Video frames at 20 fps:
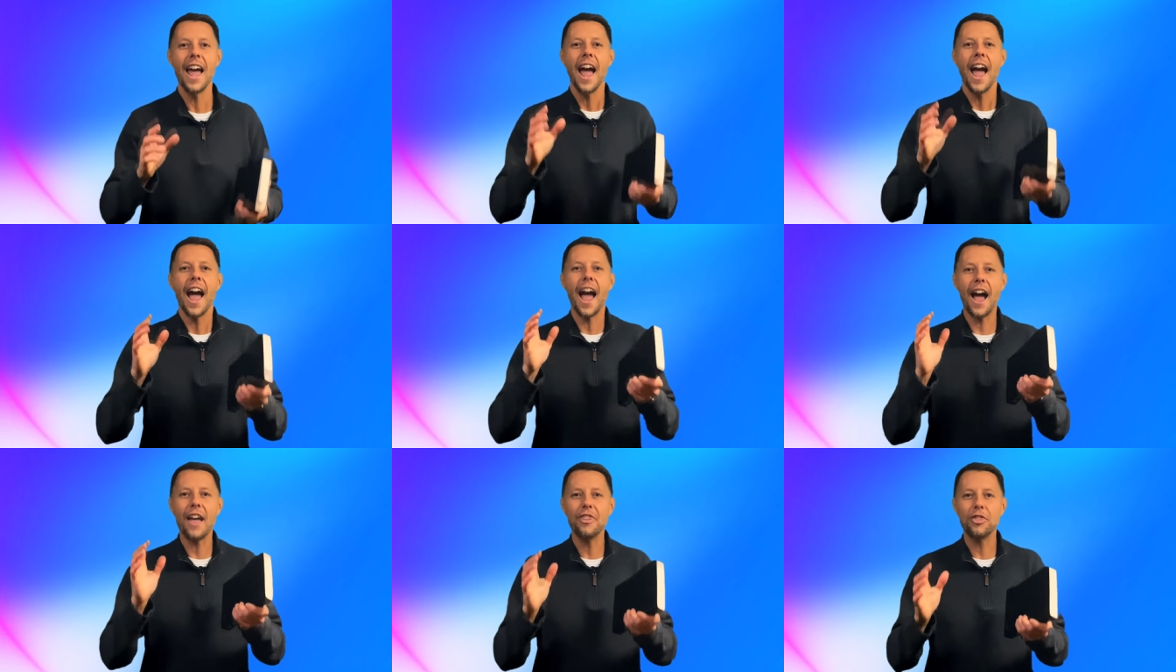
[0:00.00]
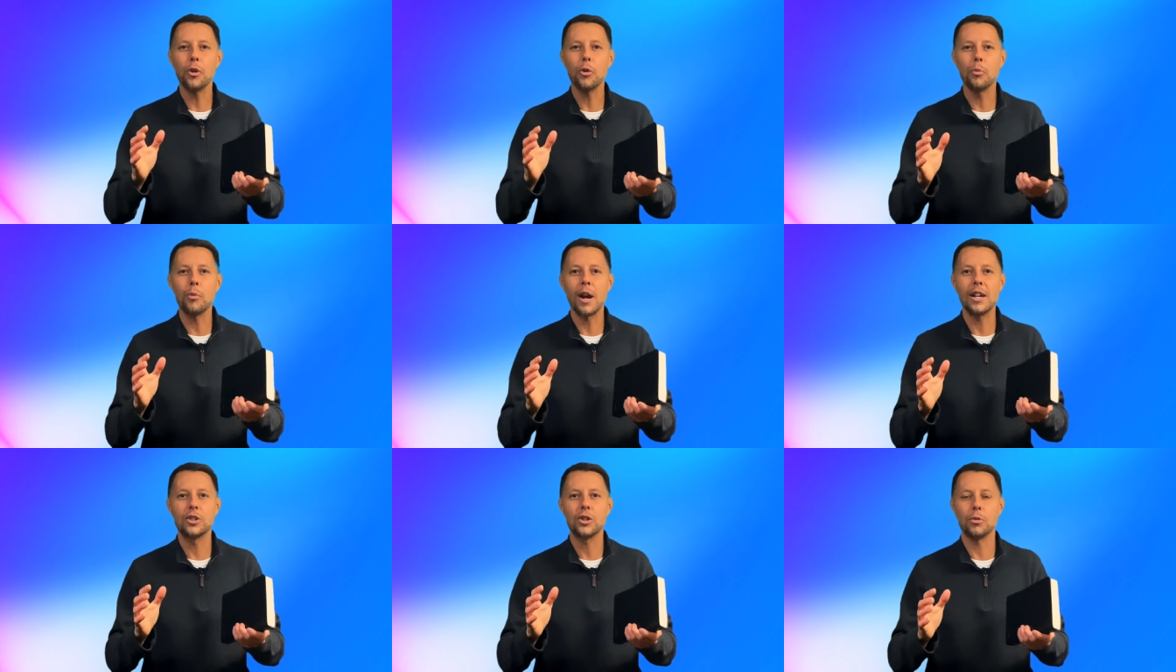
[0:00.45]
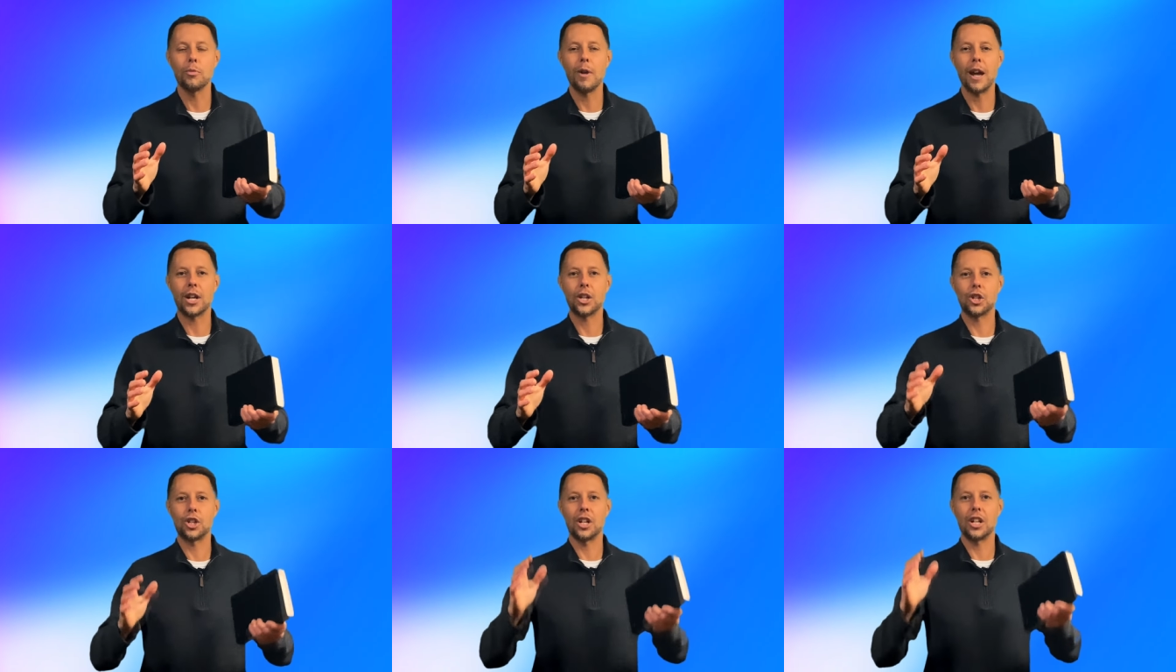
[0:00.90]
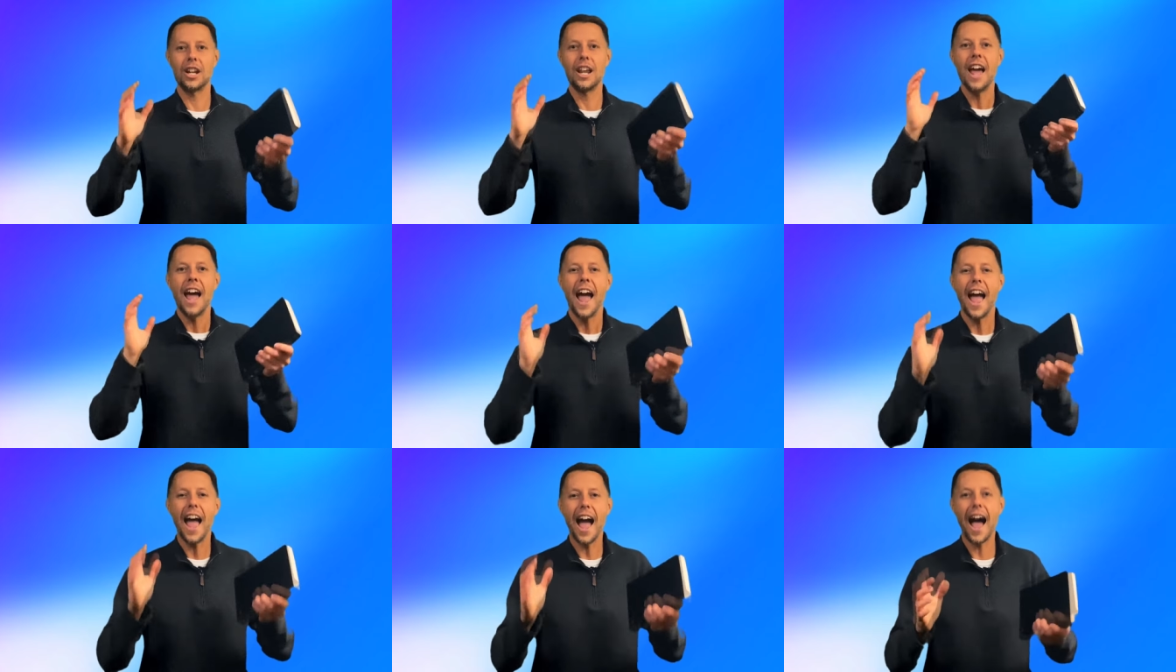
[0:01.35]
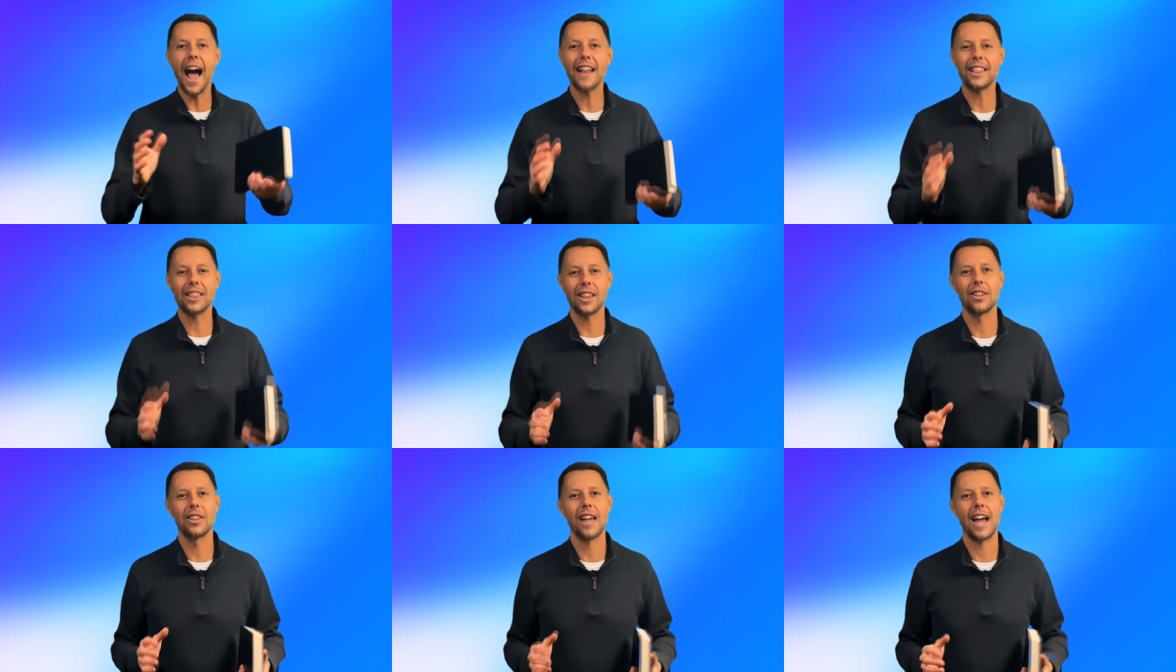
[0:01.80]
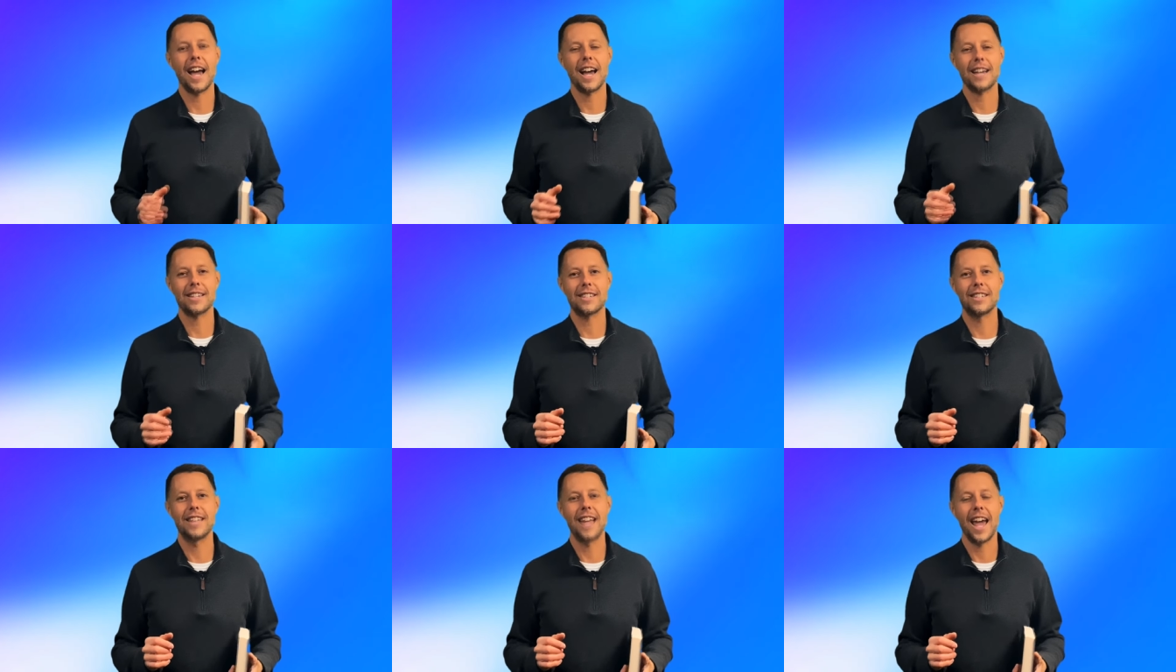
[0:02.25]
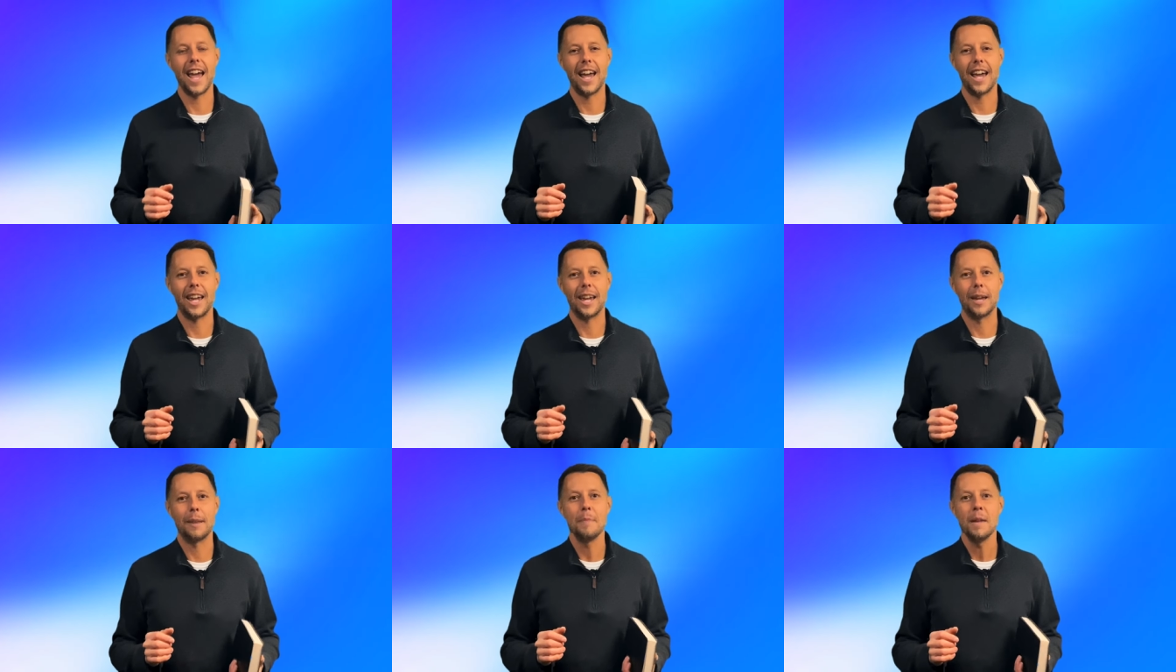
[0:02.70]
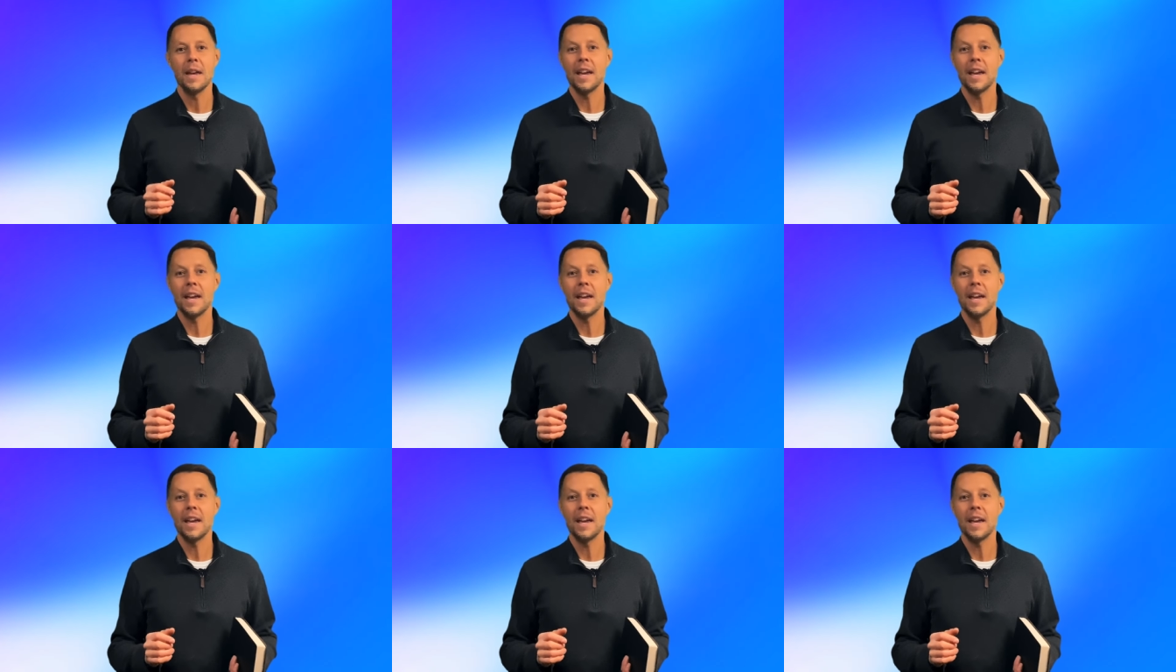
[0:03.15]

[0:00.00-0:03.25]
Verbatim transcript: at the resurrection at the last day.